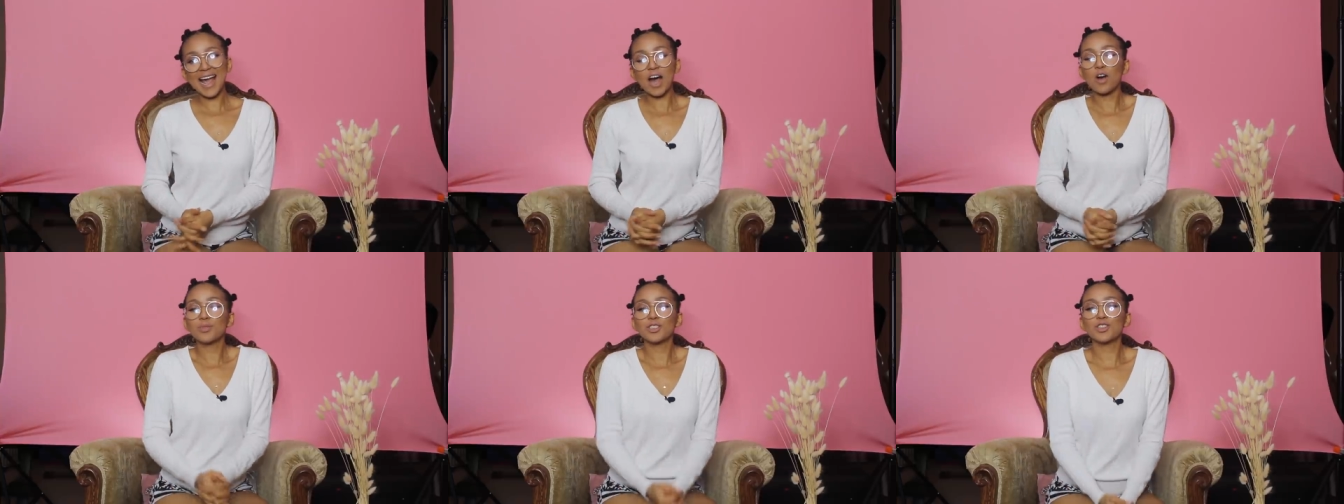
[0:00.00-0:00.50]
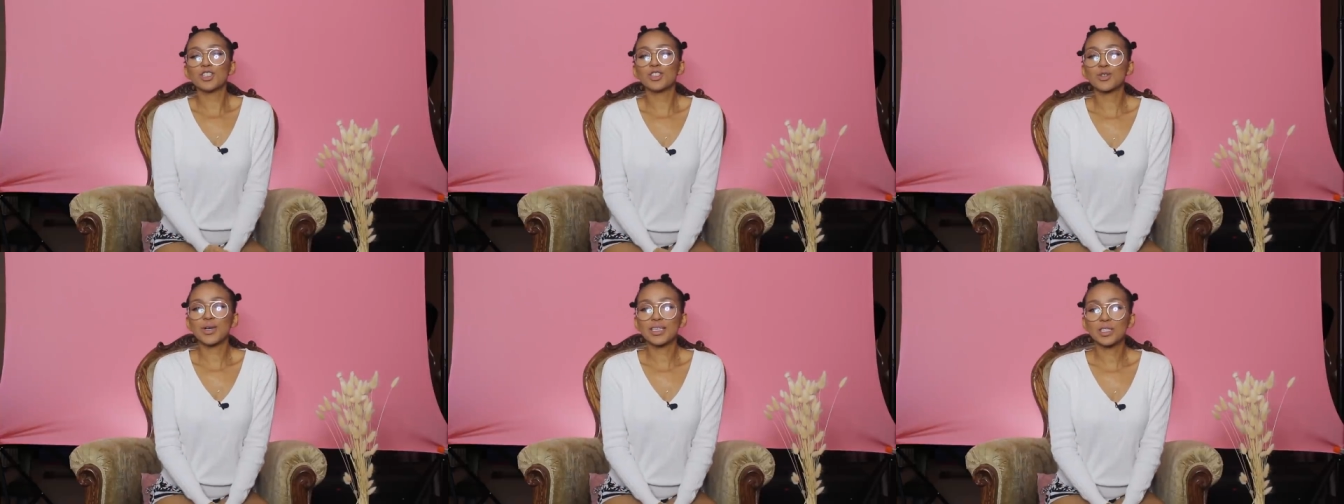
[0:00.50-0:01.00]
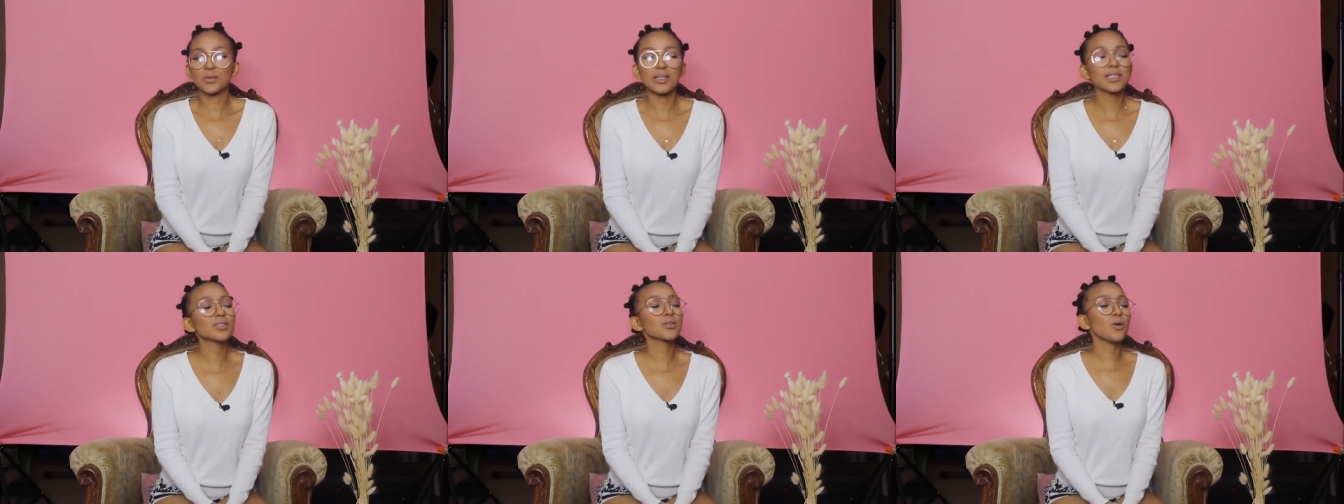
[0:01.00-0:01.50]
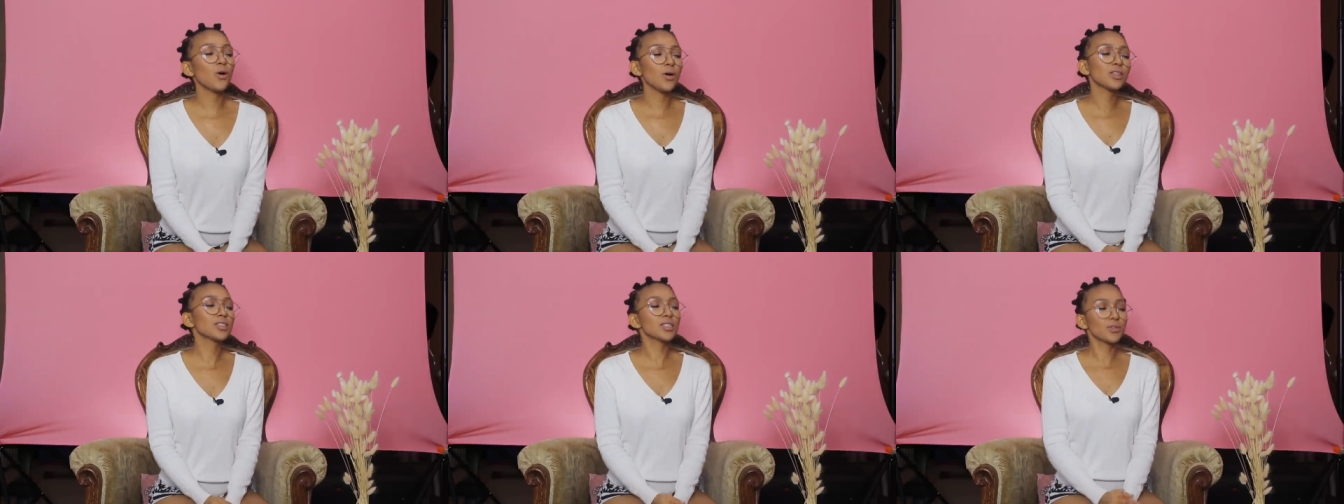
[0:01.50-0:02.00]
I hope that you enjoyed this one. This is
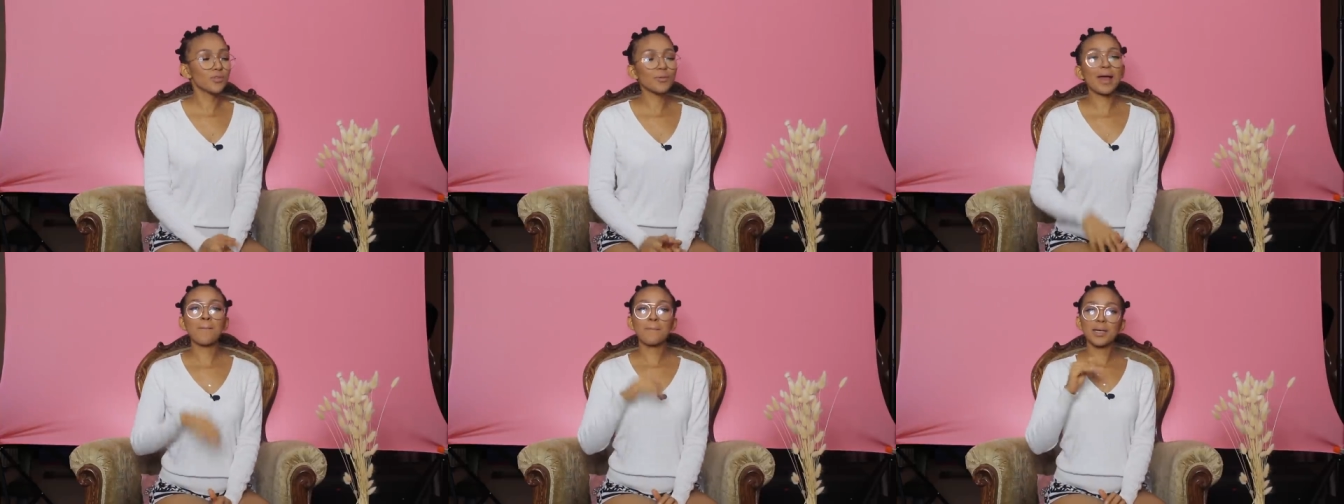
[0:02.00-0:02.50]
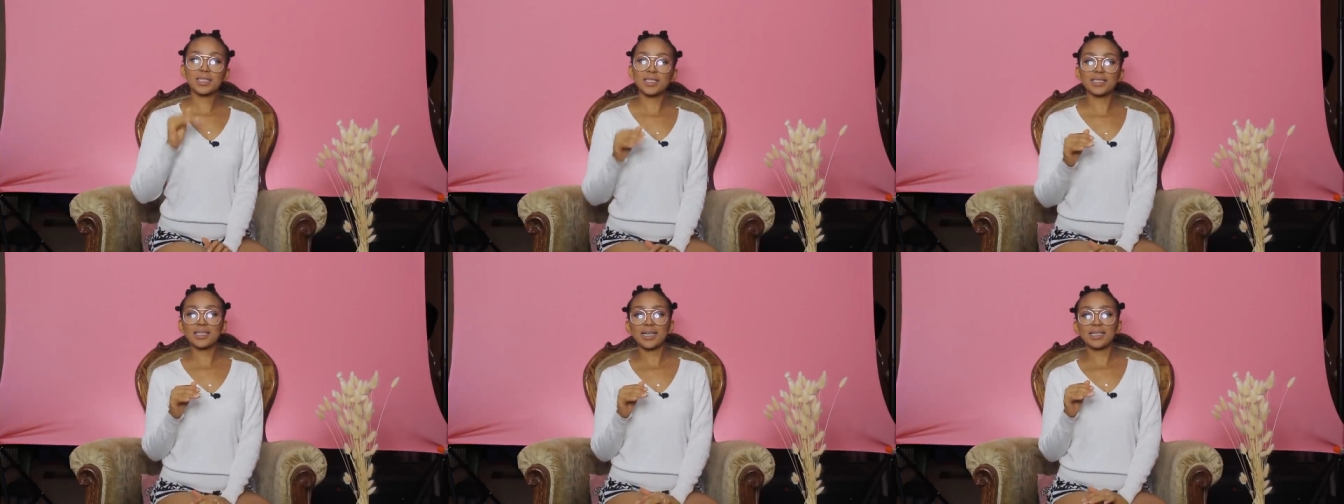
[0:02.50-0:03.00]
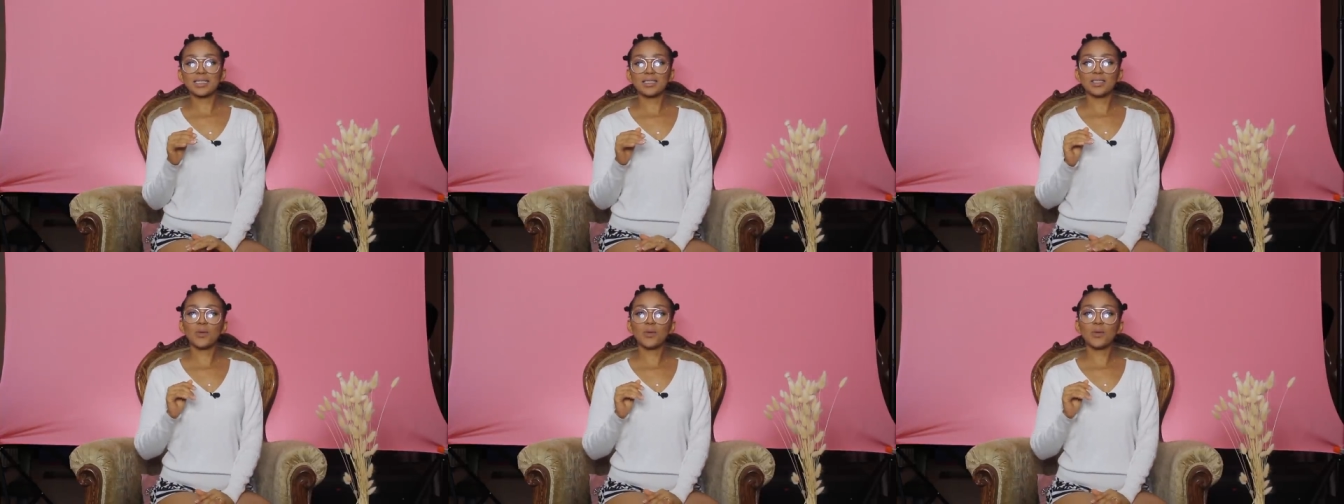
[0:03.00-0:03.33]
all this is for my ambitious ladies,